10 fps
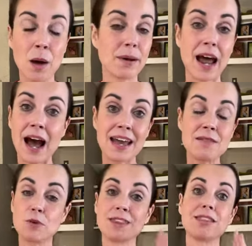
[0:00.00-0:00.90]
But
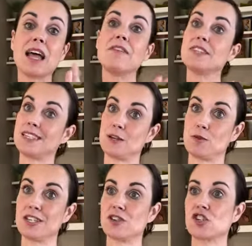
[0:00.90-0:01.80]
I would love to see
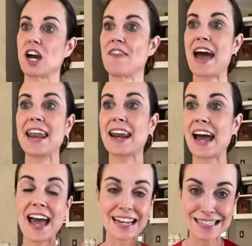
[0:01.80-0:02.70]
research on that, and
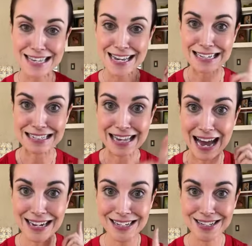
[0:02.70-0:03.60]
I asked the
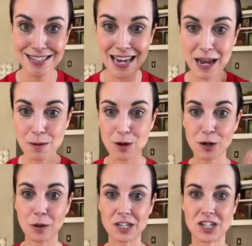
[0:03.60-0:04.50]
exact same
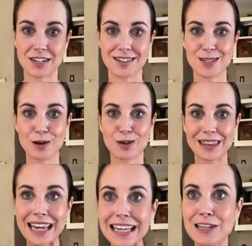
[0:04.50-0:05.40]
question. So
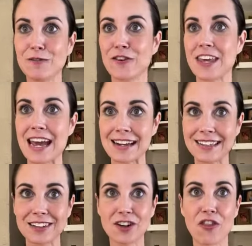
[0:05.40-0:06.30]
thank you for the
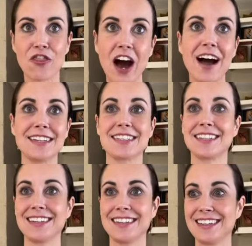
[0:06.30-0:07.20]
analytical thought.
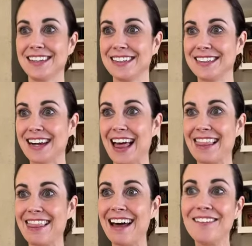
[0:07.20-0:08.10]
I
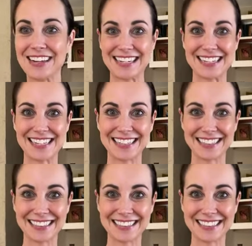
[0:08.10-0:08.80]
love it.